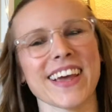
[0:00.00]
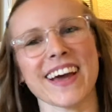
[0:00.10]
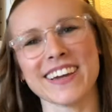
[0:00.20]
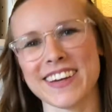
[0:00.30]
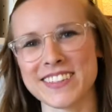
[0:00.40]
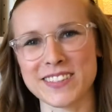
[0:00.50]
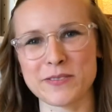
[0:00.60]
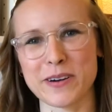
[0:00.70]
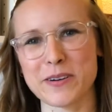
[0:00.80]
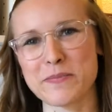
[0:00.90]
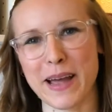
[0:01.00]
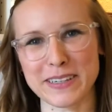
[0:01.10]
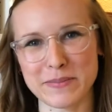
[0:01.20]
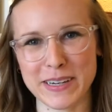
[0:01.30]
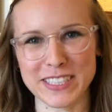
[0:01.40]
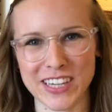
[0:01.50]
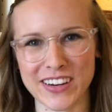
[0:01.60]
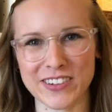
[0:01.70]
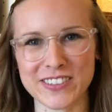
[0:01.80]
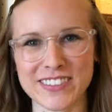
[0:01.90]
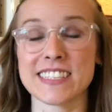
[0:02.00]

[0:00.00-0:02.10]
Hi guys, welcome back to my channel.